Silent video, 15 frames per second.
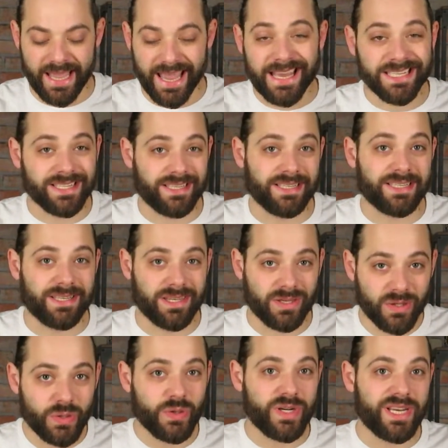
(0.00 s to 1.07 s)
is
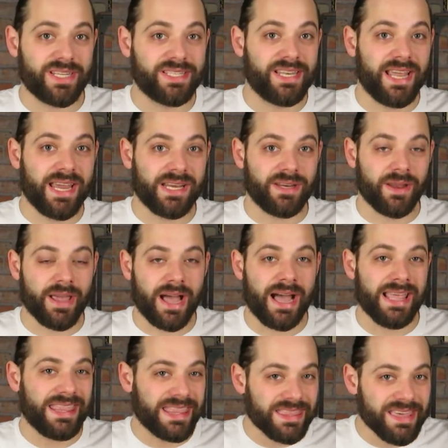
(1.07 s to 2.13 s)
to this date,
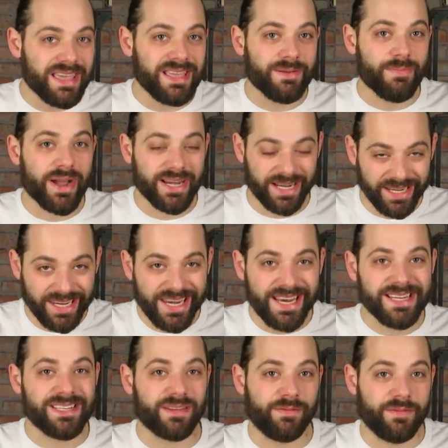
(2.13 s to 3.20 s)
I think, my
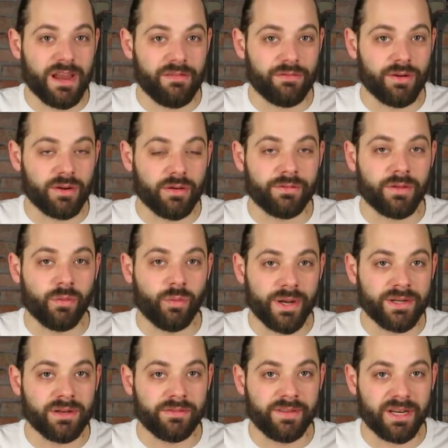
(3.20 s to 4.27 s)
least favorite of the
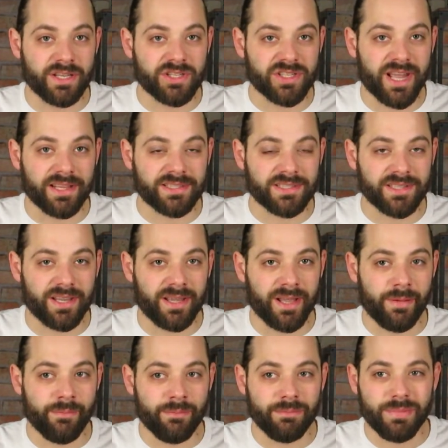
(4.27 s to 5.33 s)
Winter Village sets,
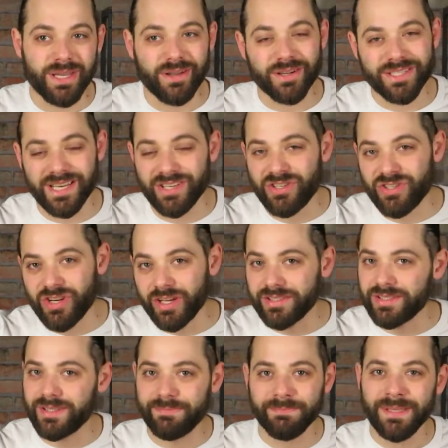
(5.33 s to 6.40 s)
because it
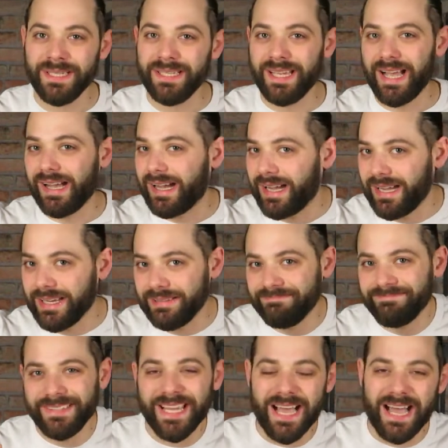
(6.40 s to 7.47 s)
just,
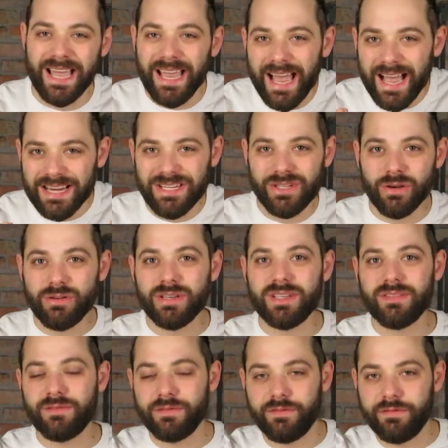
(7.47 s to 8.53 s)
I don't
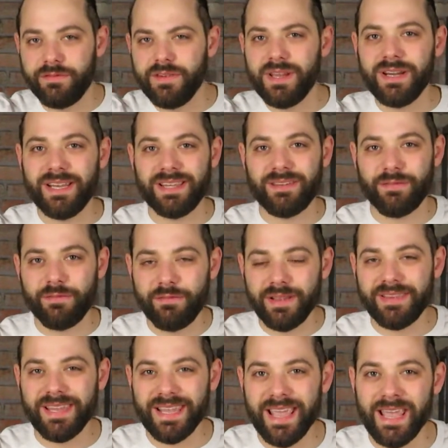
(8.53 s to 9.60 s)
feel it
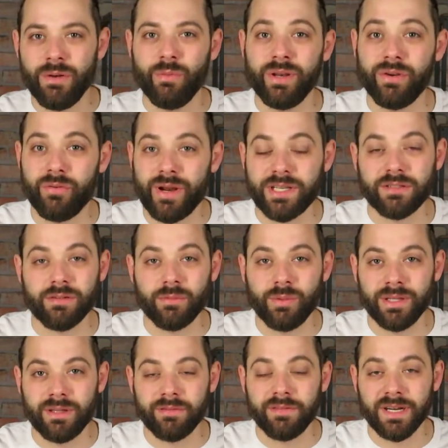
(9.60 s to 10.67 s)
fitting in with the rest of the
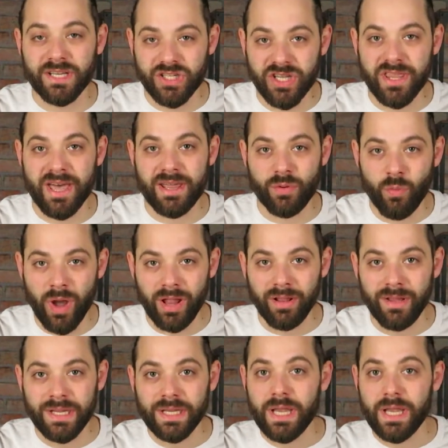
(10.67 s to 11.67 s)
Winter Village that well.